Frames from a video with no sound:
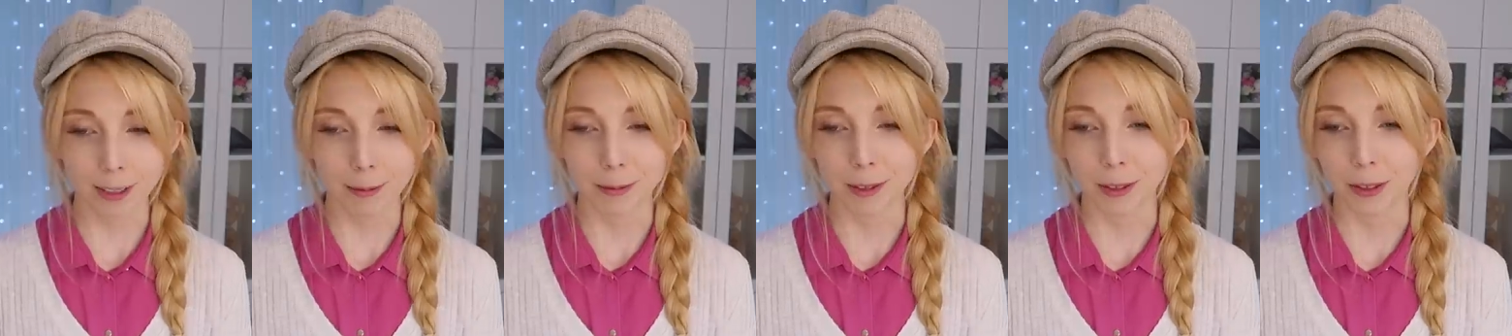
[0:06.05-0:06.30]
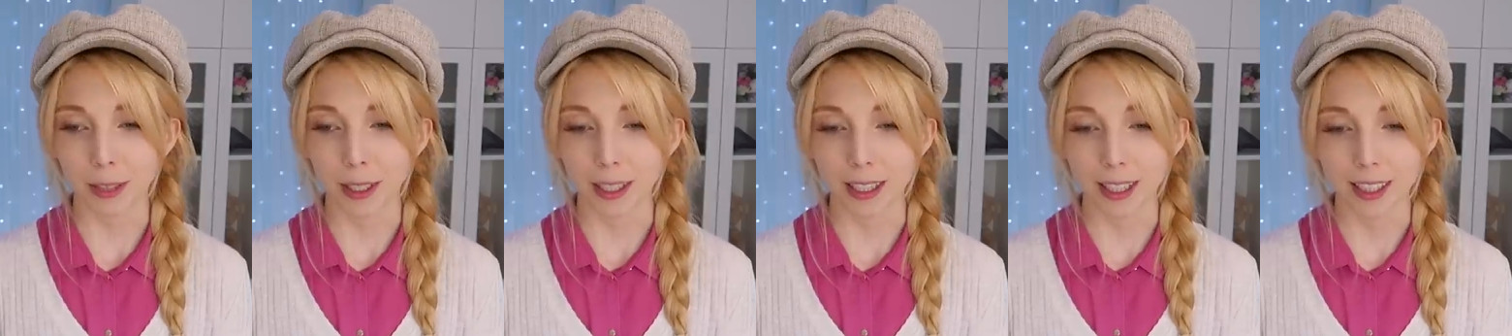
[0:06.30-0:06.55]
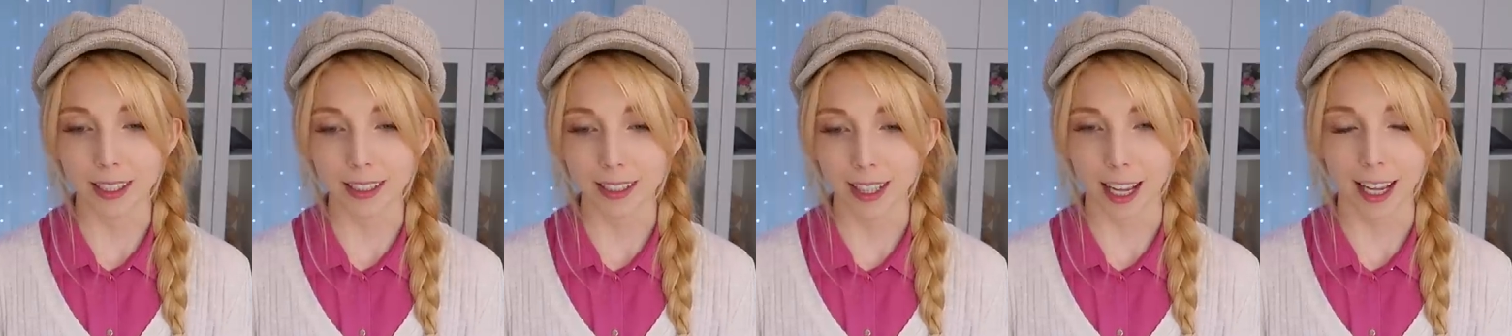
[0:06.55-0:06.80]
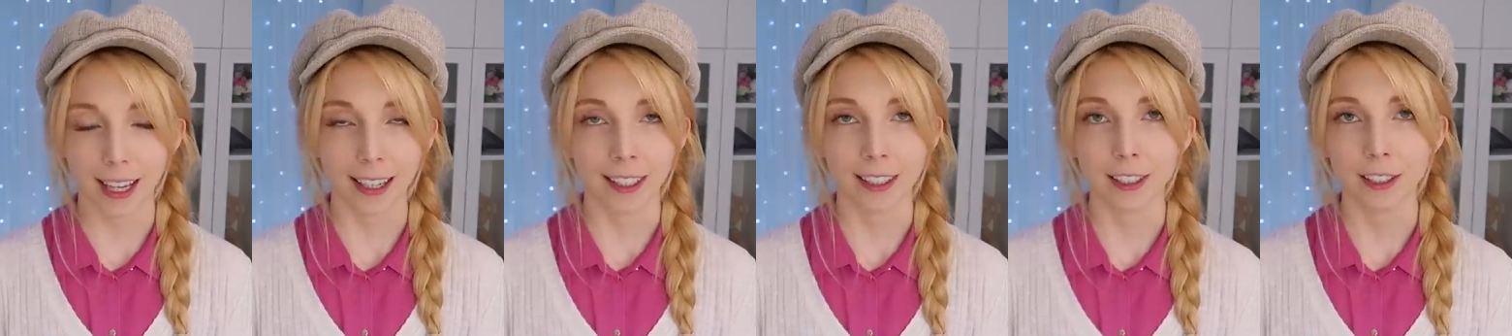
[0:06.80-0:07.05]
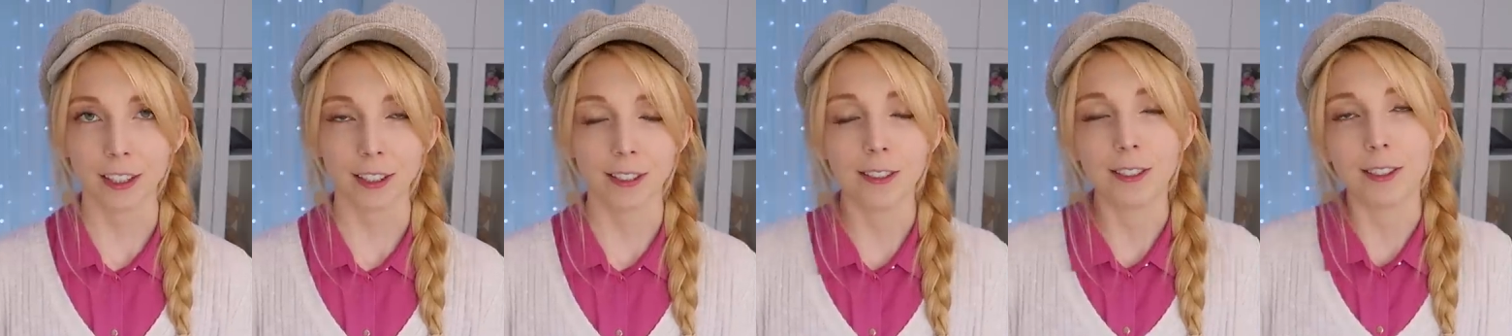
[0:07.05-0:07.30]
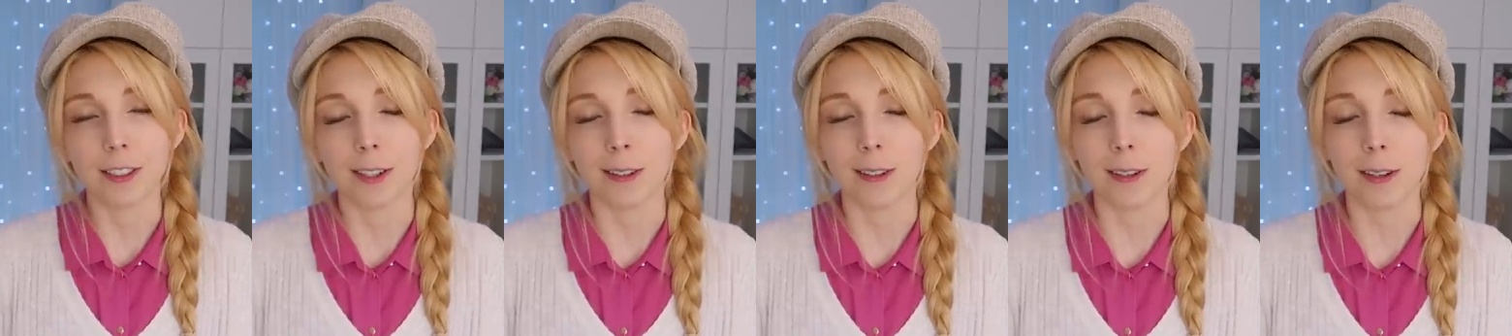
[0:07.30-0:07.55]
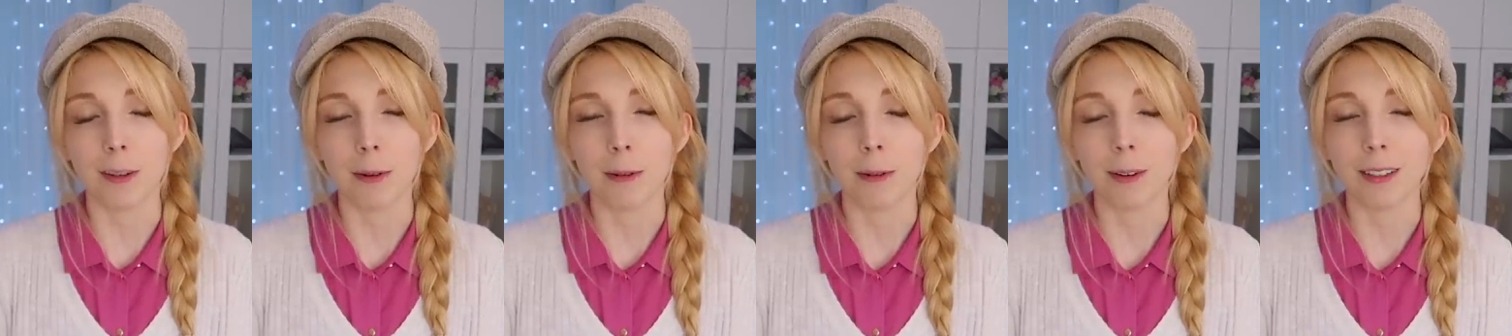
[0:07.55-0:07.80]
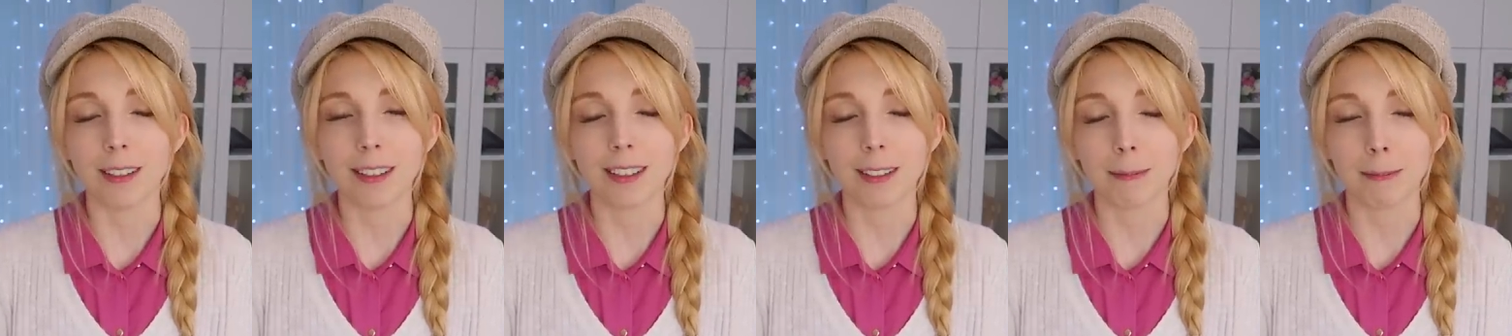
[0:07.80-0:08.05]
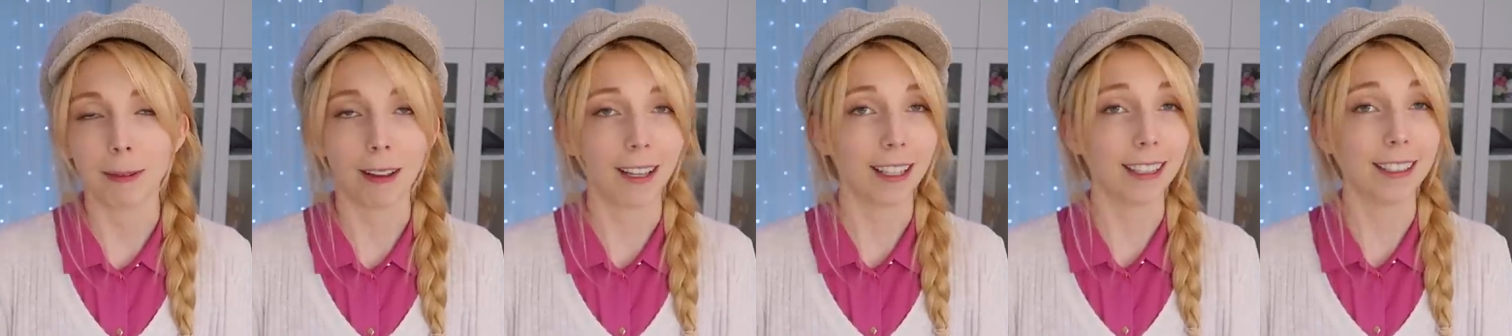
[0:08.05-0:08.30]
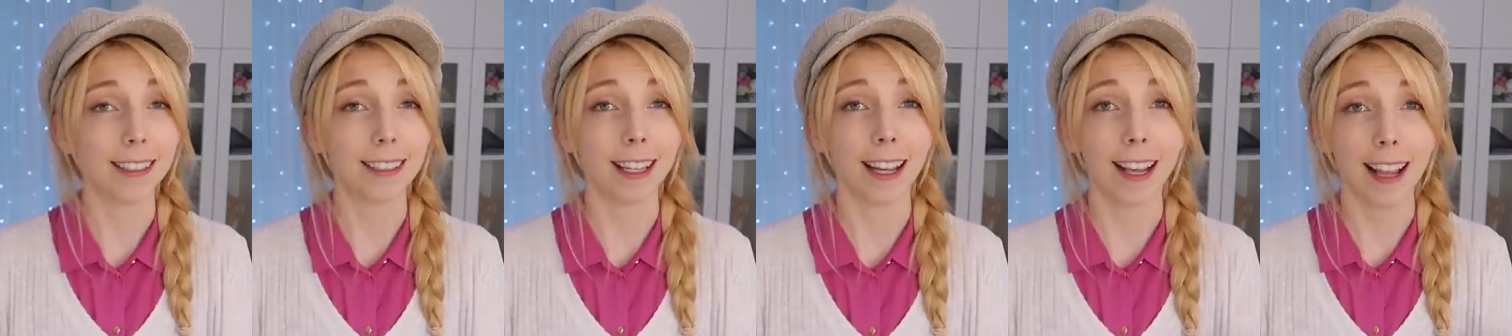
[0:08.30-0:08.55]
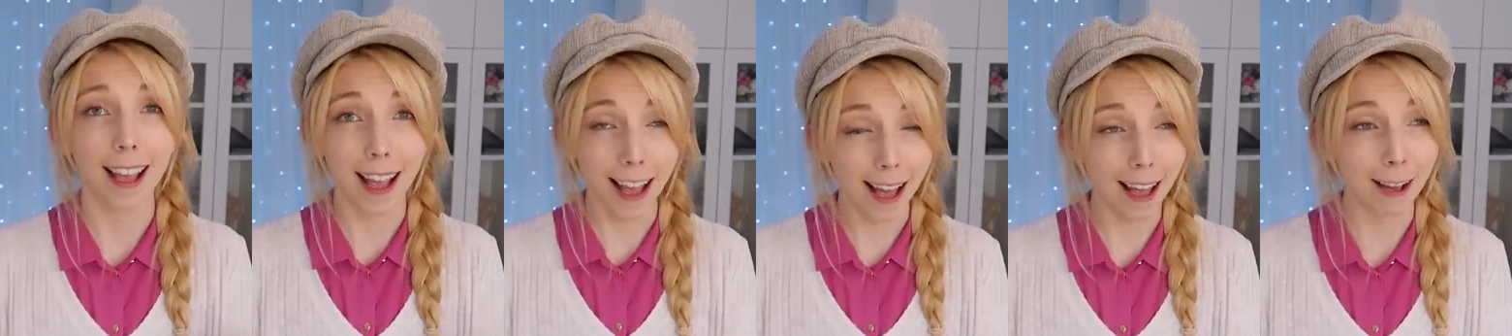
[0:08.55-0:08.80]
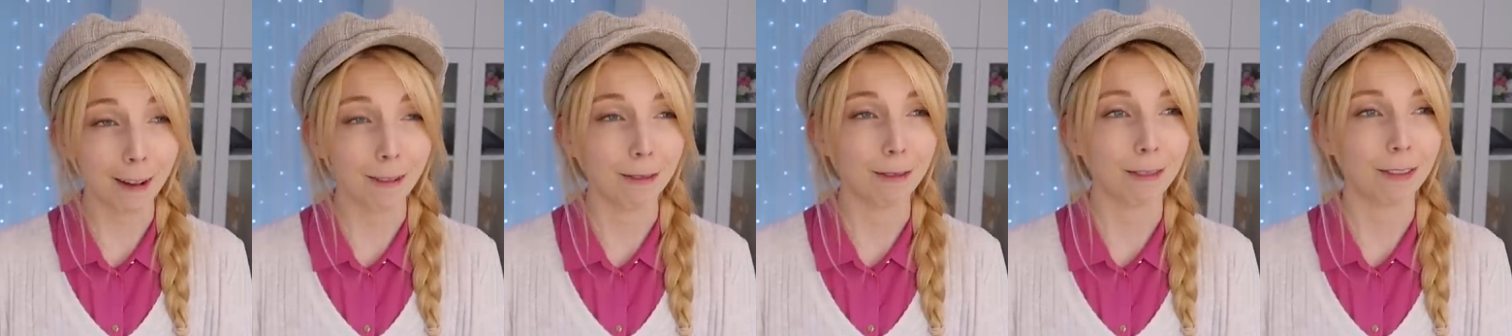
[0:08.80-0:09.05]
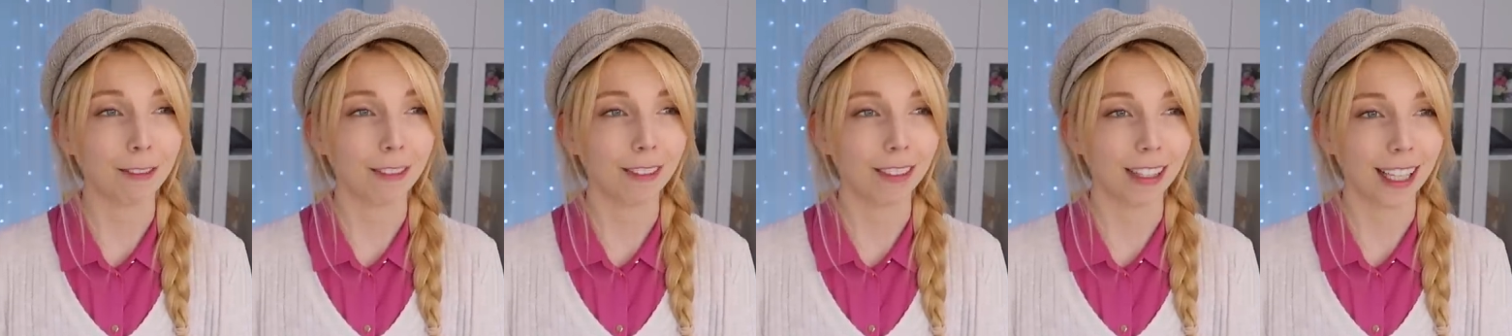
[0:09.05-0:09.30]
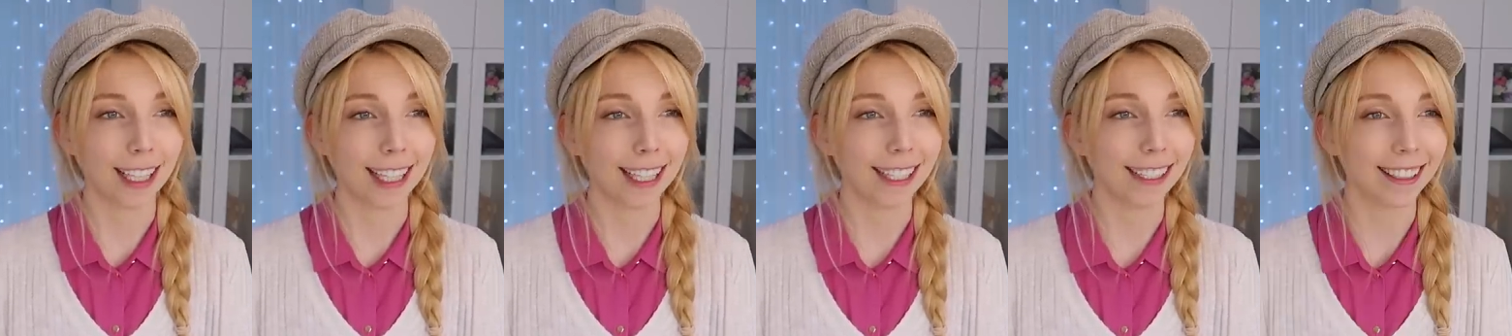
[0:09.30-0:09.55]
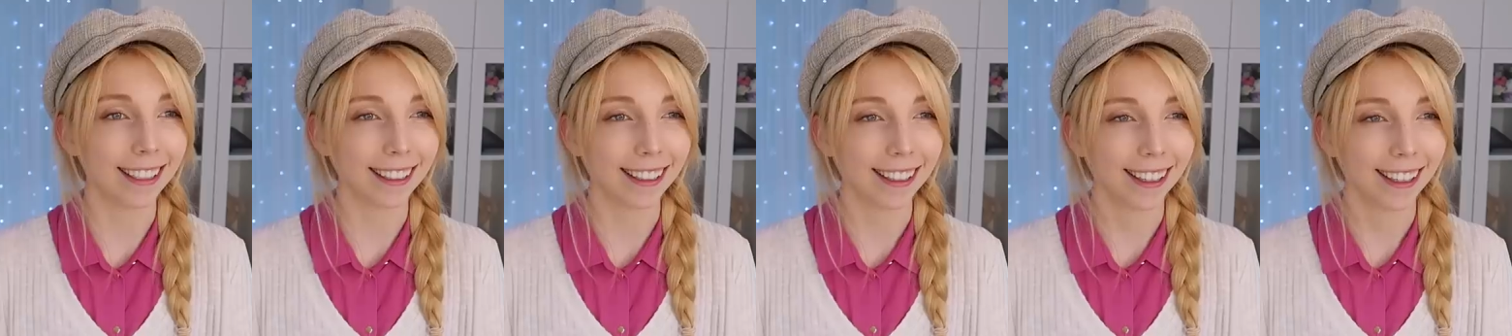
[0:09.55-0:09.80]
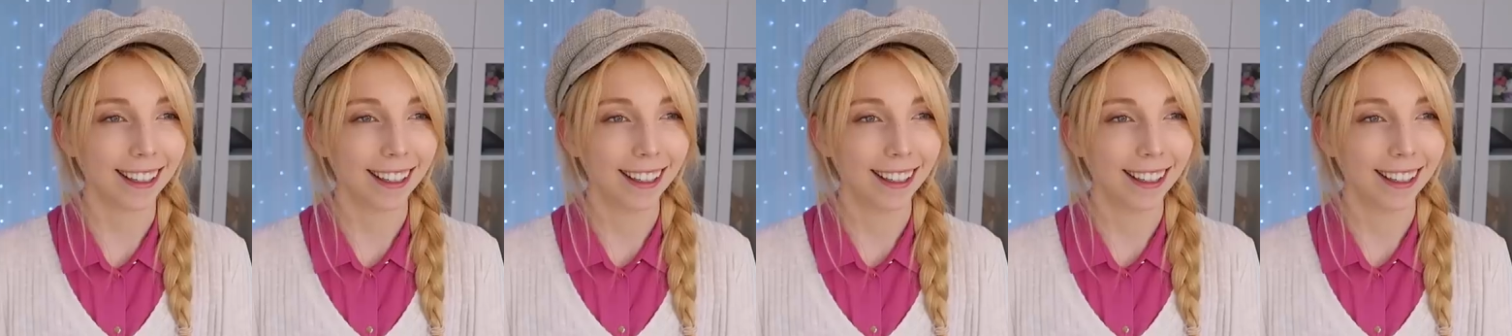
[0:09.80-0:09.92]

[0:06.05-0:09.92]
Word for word: I'm doing this, I can just show you what supplies I have, like